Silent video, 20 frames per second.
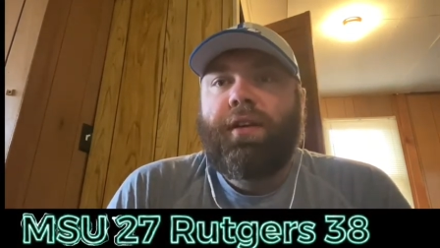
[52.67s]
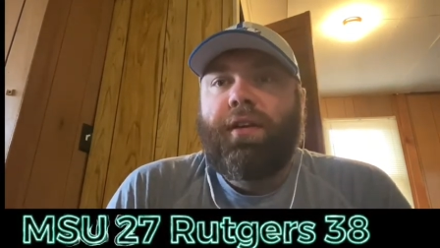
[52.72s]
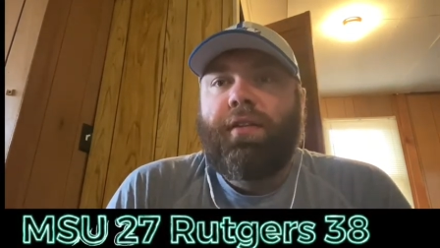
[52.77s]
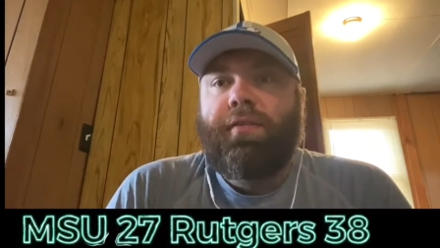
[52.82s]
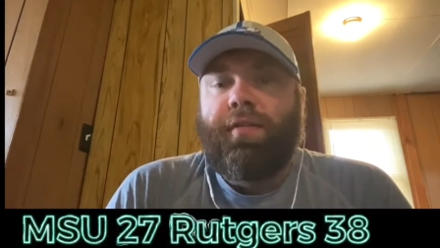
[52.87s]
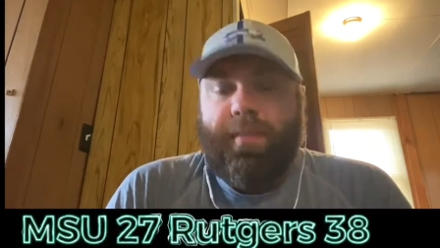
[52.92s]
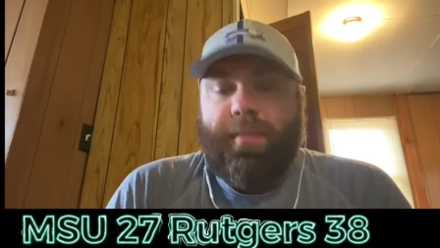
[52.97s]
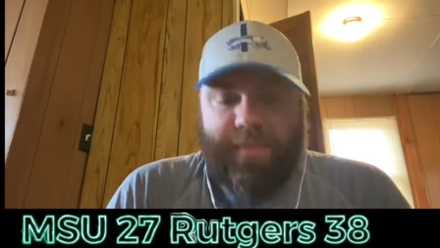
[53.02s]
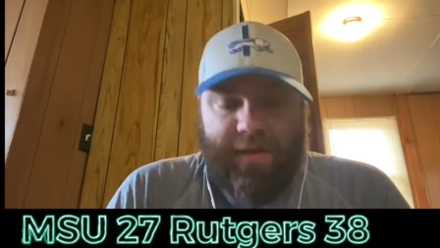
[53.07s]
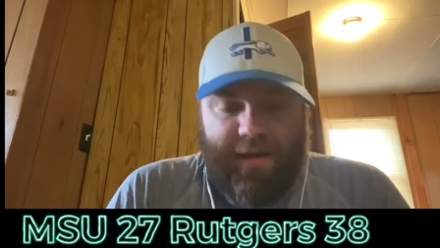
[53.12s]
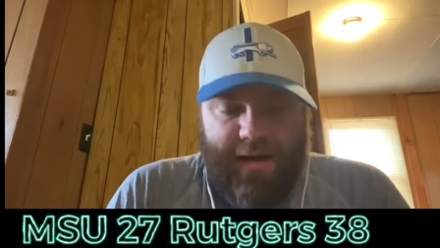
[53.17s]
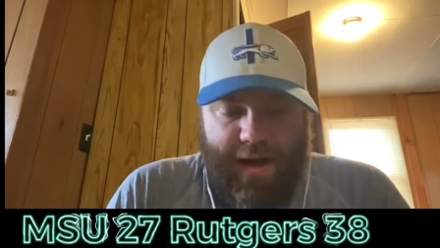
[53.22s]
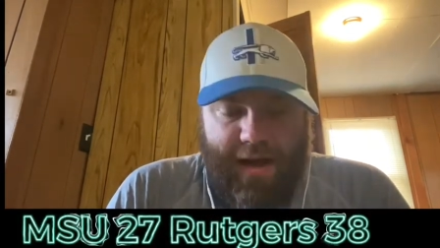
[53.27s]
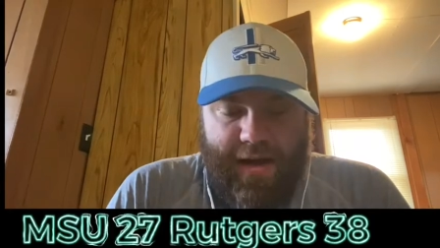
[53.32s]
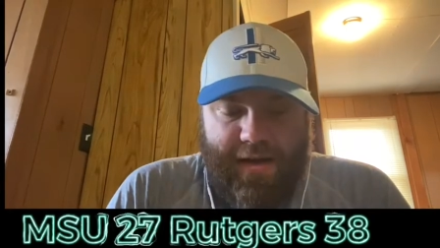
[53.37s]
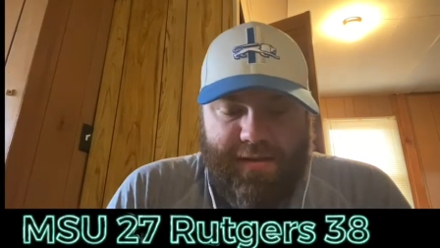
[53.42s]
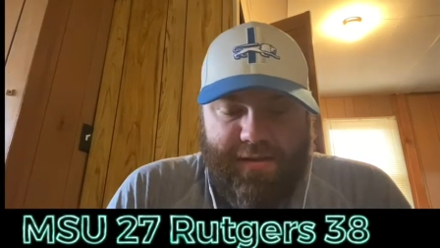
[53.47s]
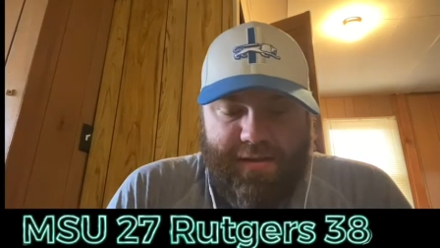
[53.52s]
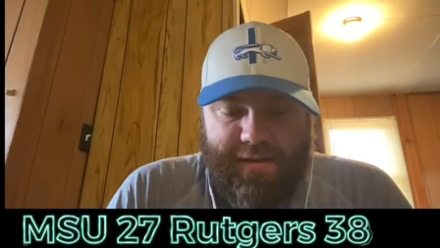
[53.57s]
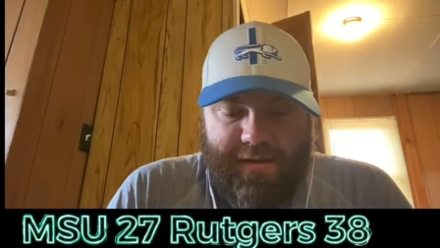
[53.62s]
if I'm being
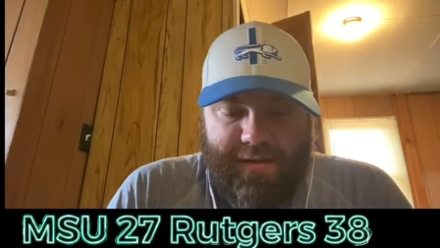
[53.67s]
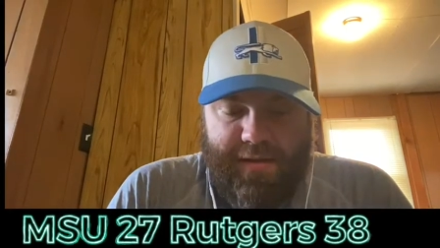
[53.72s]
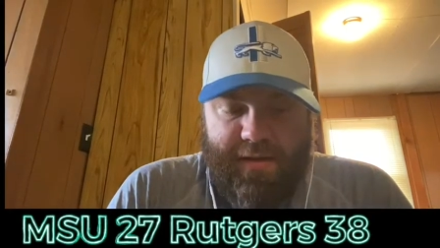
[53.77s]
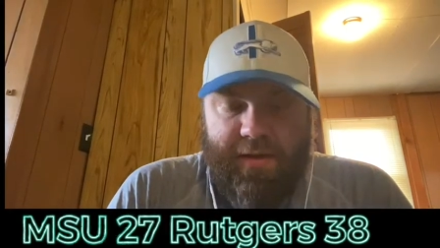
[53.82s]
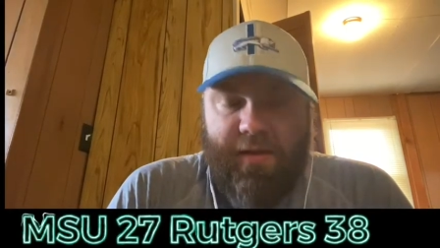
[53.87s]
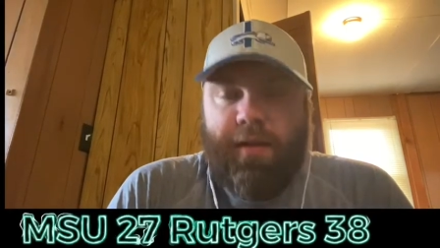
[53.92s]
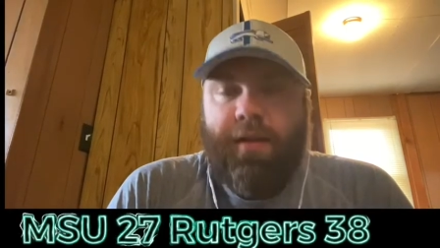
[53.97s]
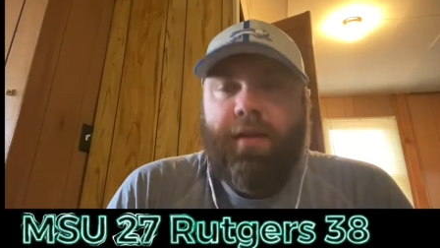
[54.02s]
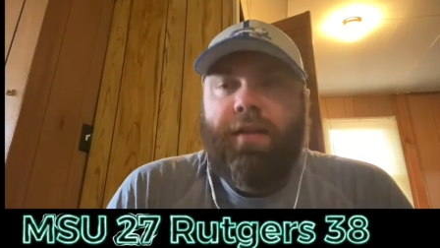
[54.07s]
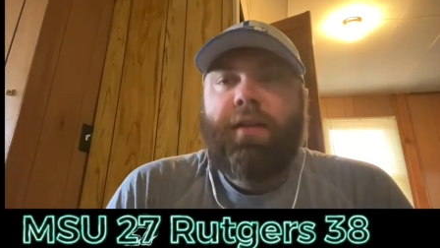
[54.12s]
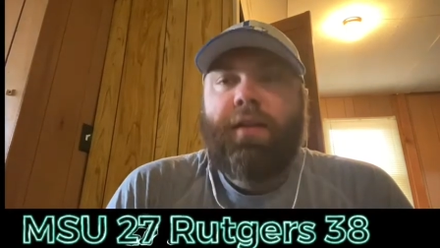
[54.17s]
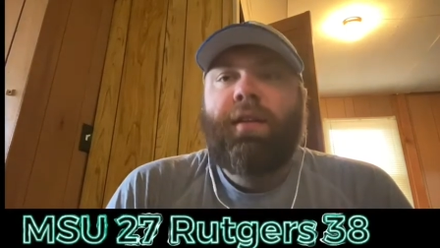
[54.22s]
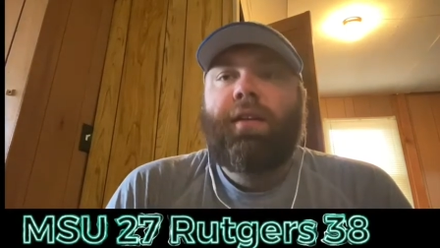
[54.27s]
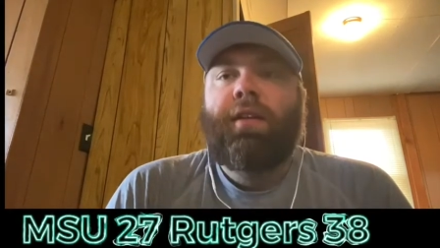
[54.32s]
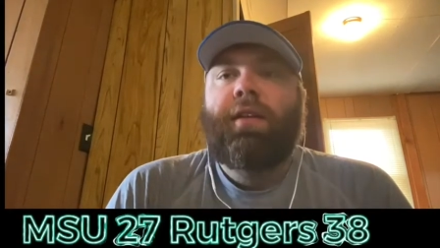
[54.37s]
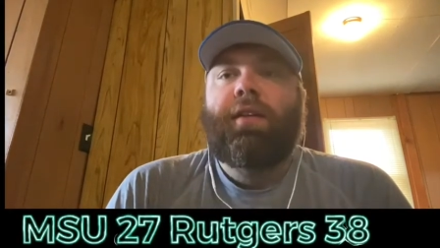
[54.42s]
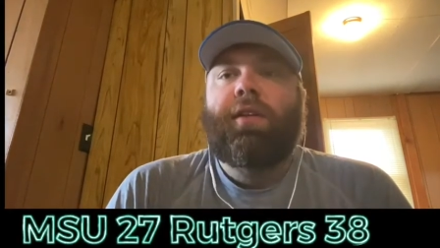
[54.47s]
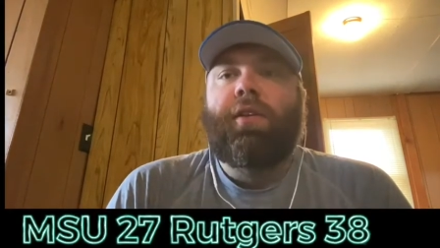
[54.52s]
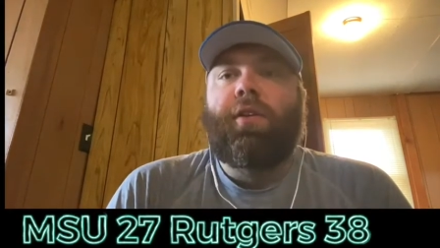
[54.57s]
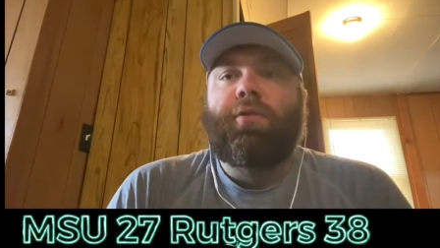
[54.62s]
honest.
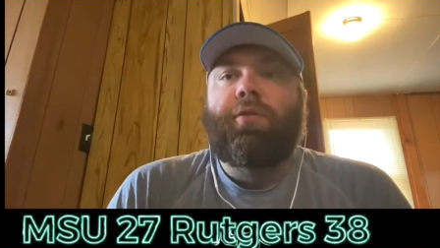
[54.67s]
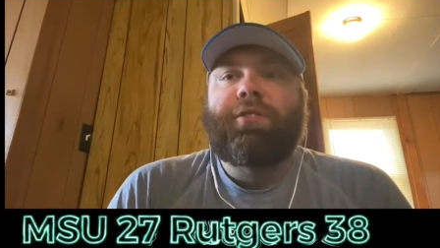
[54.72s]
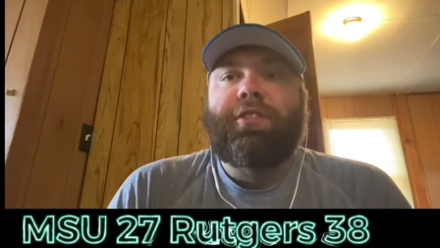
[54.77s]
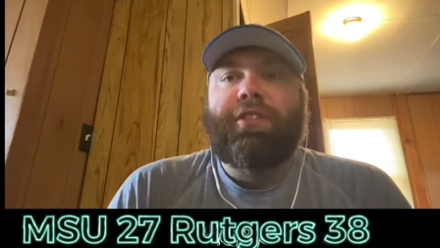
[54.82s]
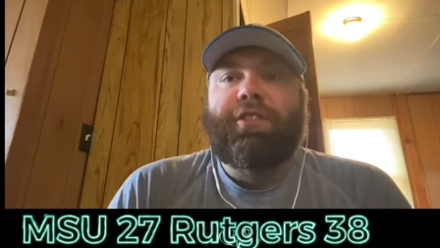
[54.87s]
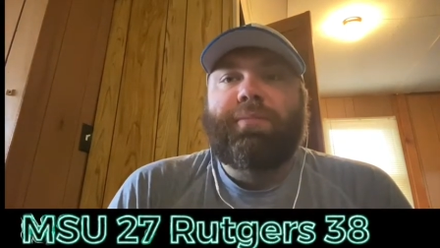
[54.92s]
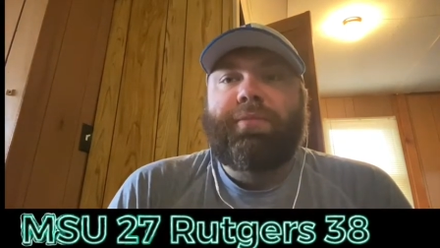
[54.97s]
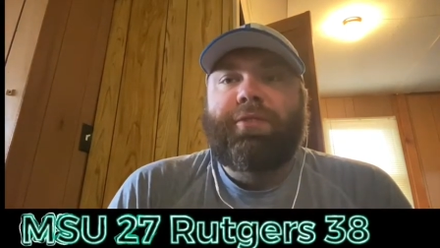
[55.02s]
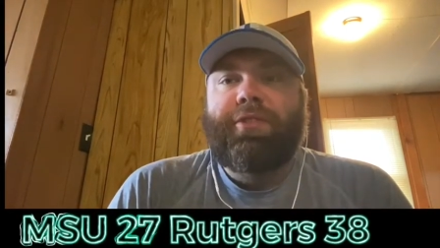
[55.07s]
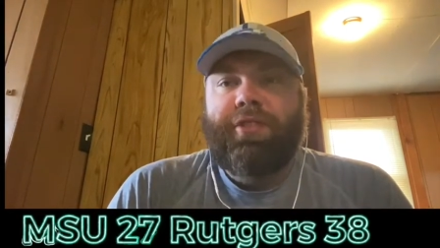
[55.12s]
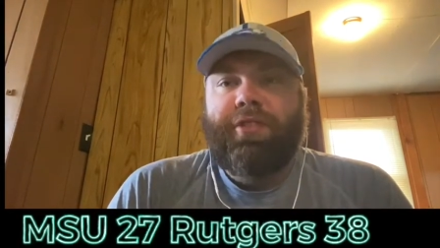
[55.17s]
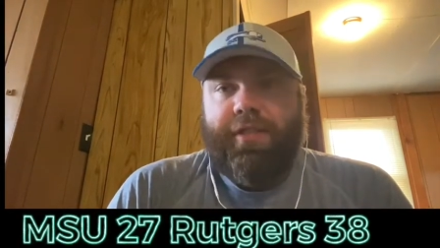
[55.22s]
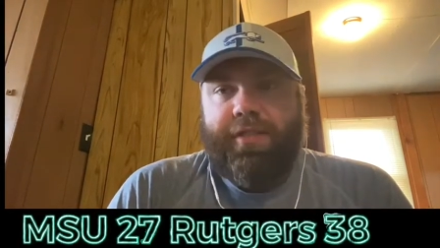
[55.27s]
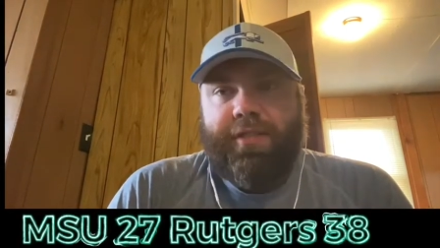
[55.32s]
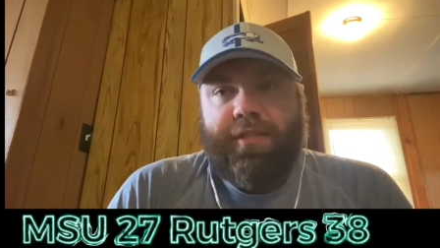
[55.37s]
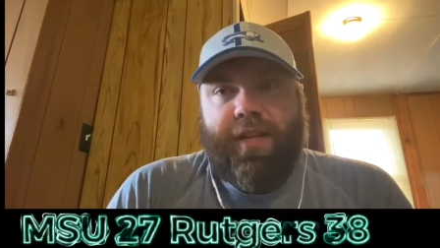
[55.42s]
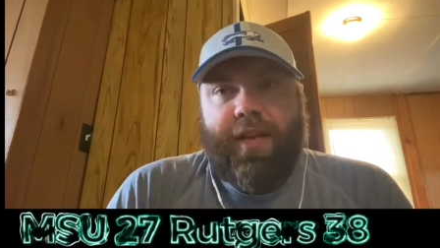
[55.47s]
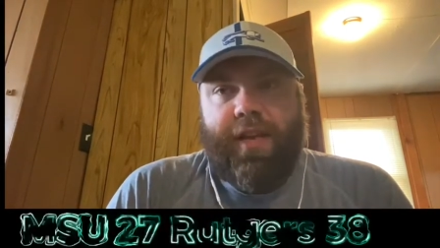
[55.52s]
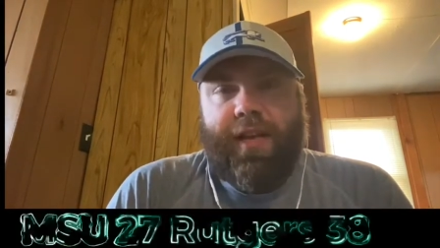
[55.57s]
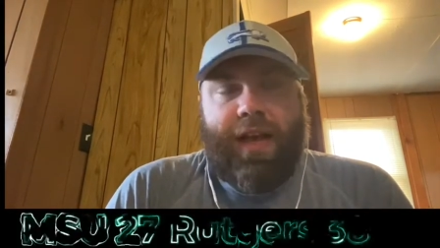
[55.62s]
Closest Michigan
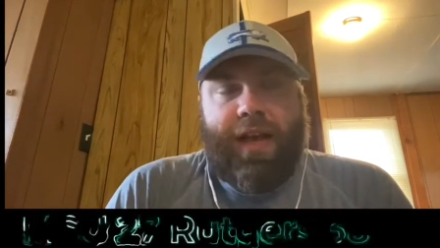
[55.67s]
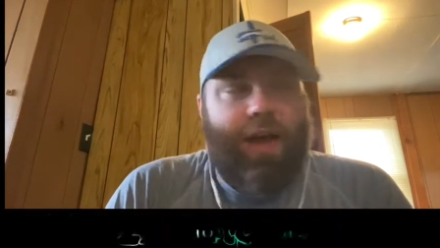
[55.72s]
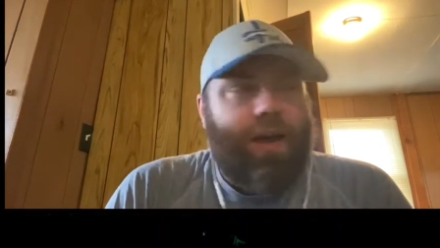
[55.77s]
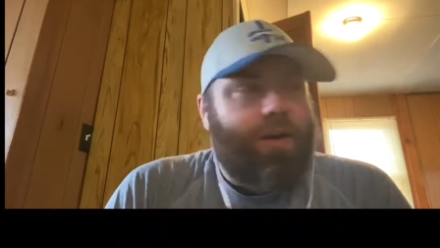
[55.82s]
State got